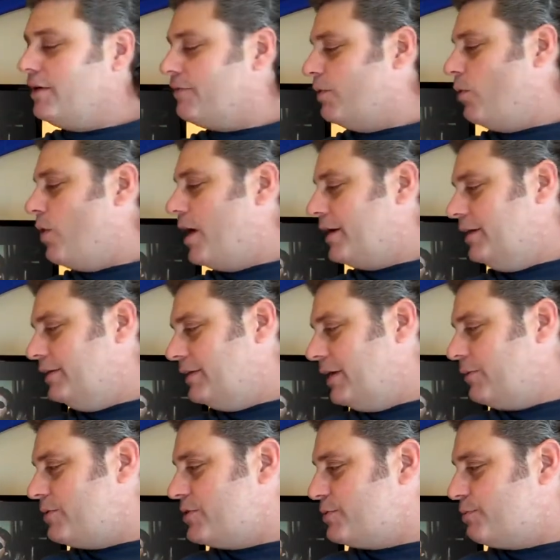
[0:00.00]
of The Walking
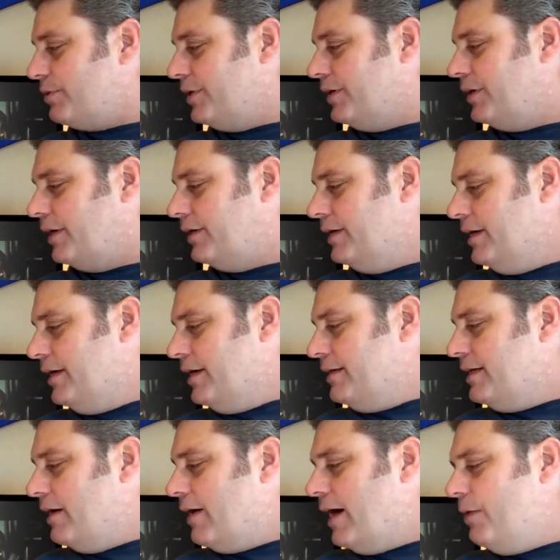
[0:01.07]
Dead, which is pretty good.
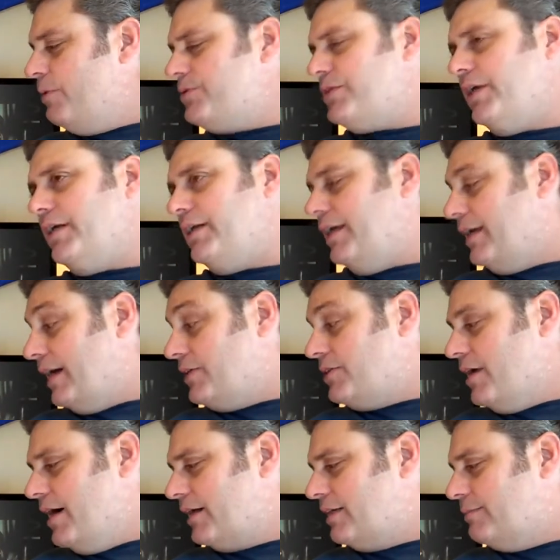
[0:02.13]
Now, I was going to get, and I
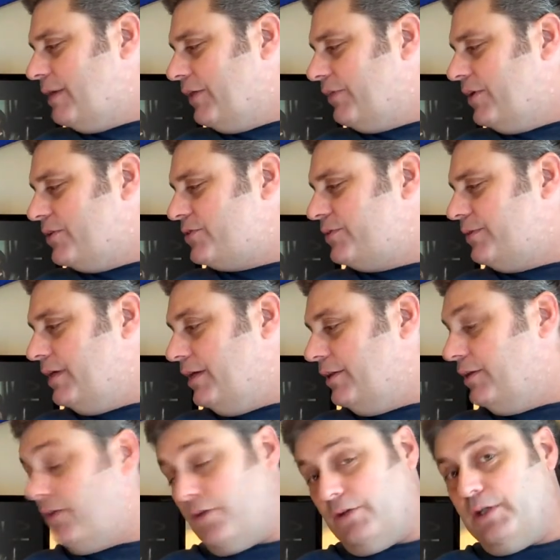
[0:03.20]
talked about this in
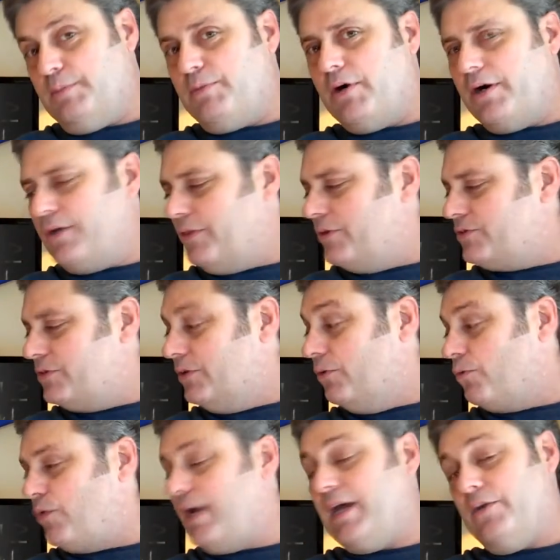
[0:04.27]
the early part of this little
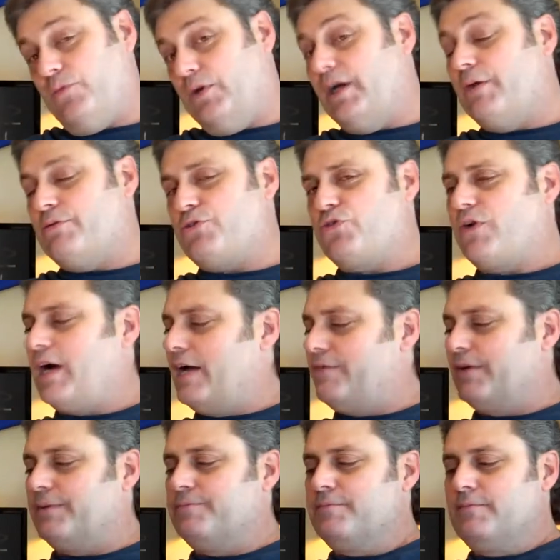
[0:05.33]
rant when I was
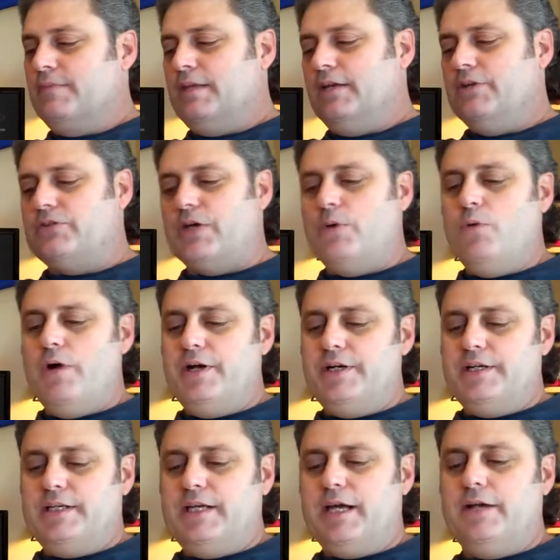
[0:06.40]
driving, is I
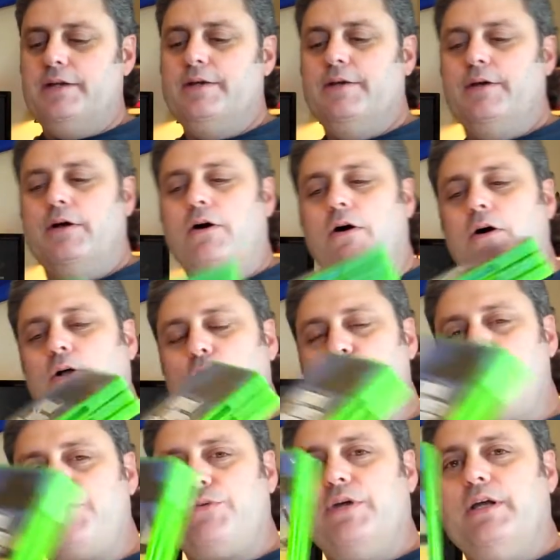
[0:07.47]
wanted to get all
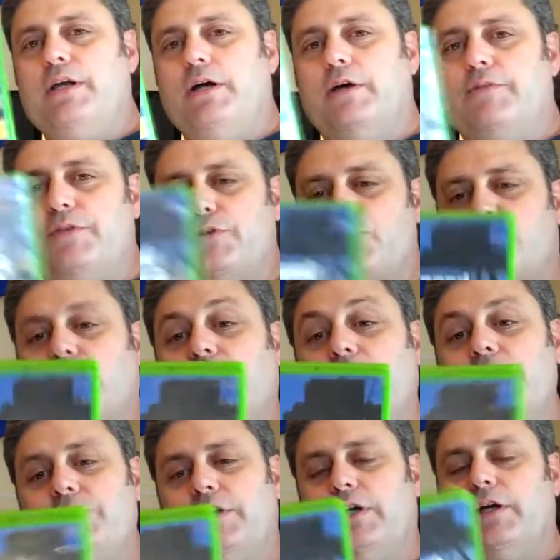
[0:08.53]
three of the
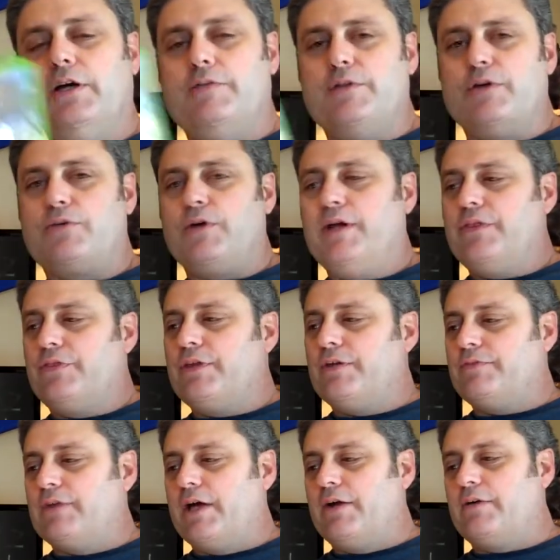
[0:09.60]
trilogy of the Grand
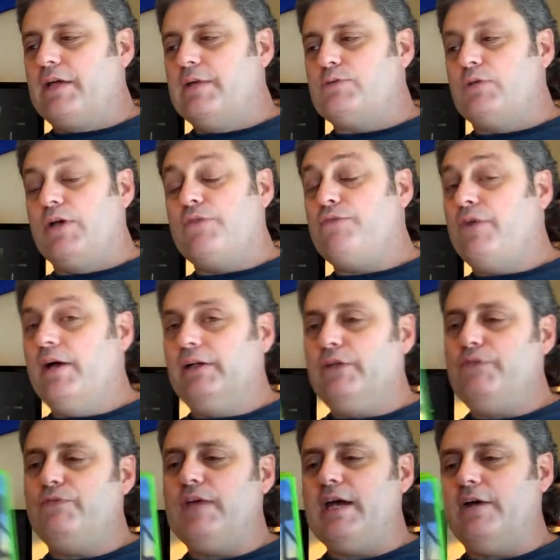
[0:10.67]
Theft Auto games. Well, I finally
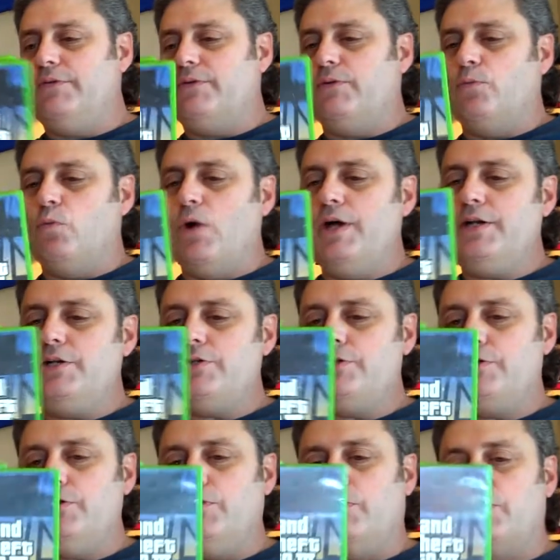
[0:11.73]
found one and
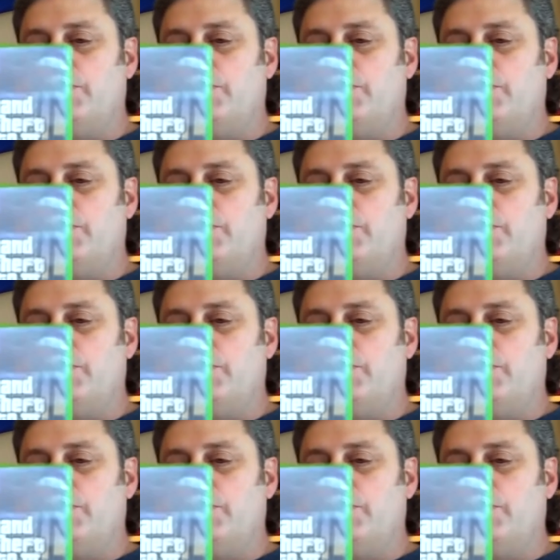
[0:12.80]
two,